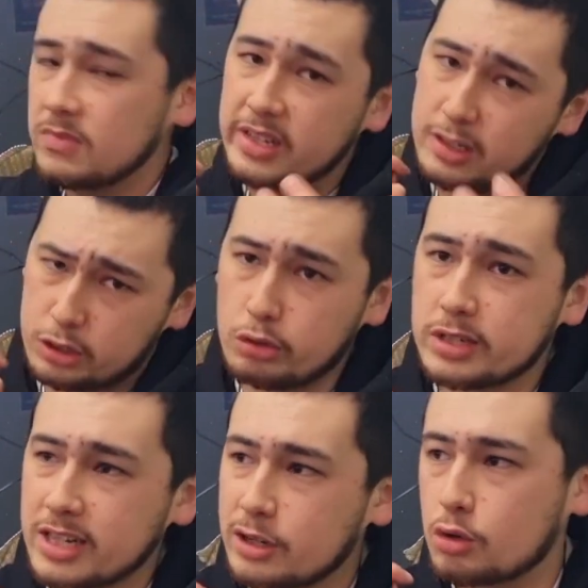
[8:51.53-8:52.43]

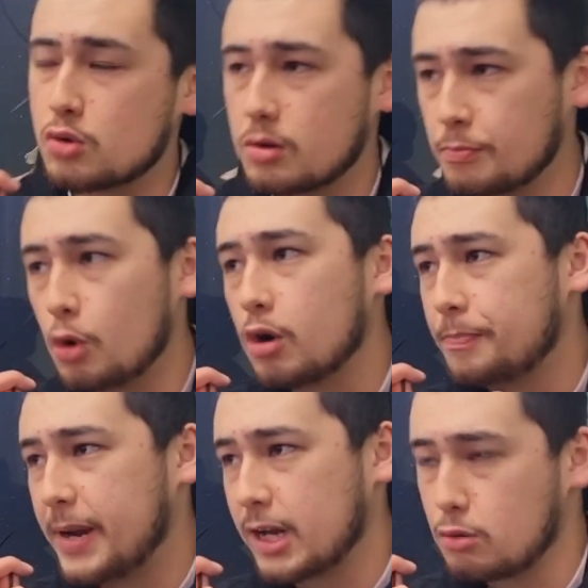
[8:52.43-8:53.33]
Sourcing more
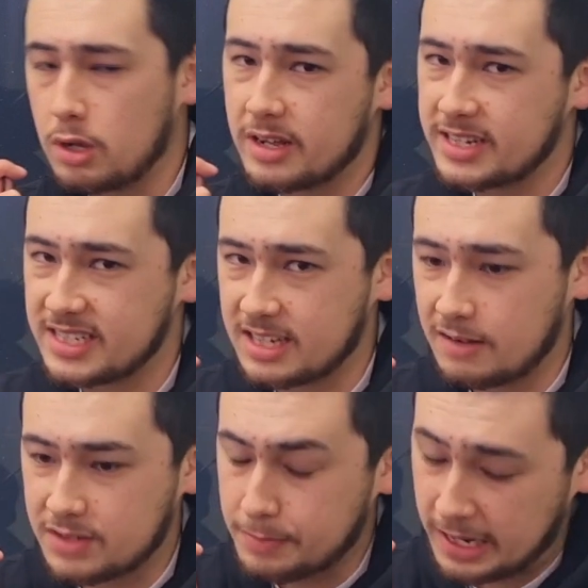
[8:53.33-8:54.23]
better quality
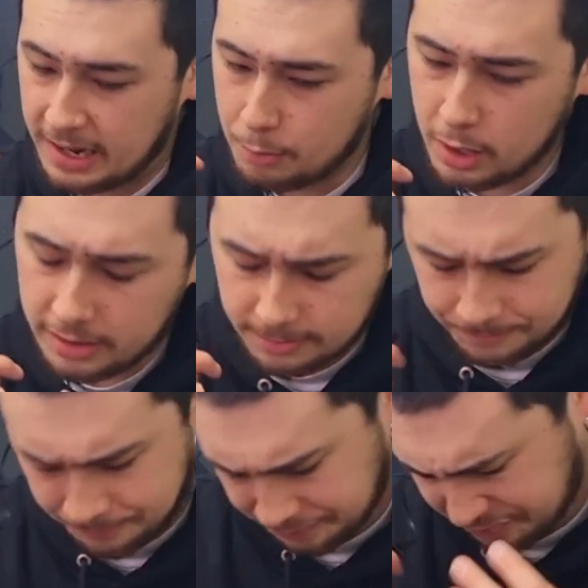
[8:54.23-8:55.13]
stuff to begin with,
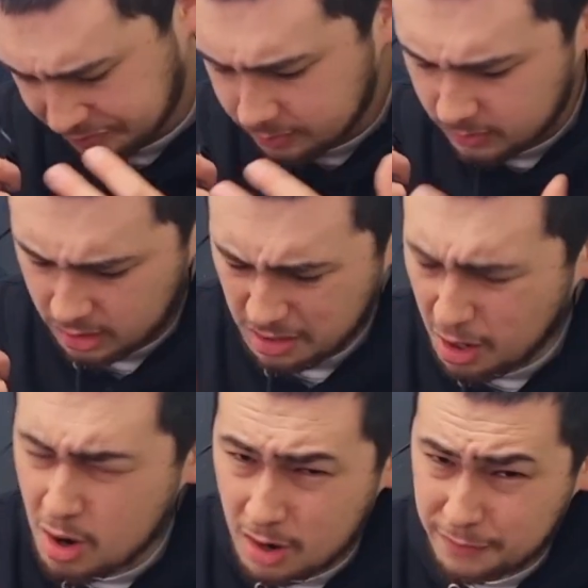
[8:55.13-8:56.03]

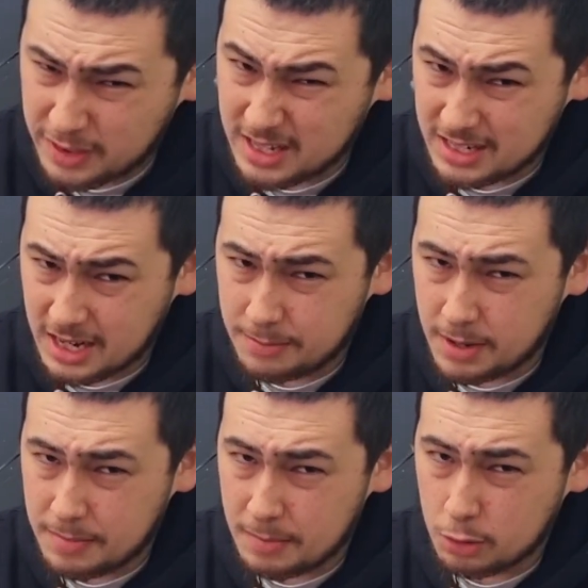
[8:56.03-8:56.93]
often that's going to be
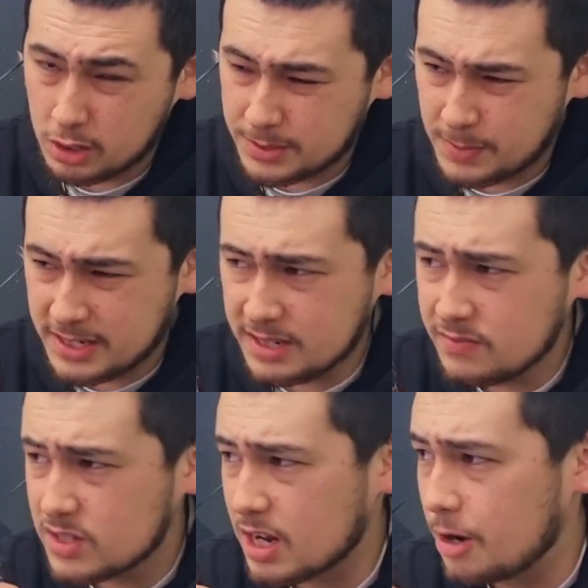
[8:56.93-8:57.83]
a bit more expensive.
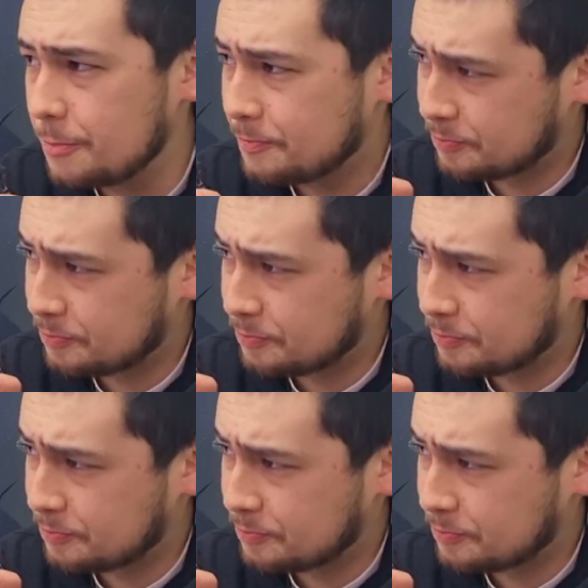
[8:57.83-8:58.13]
So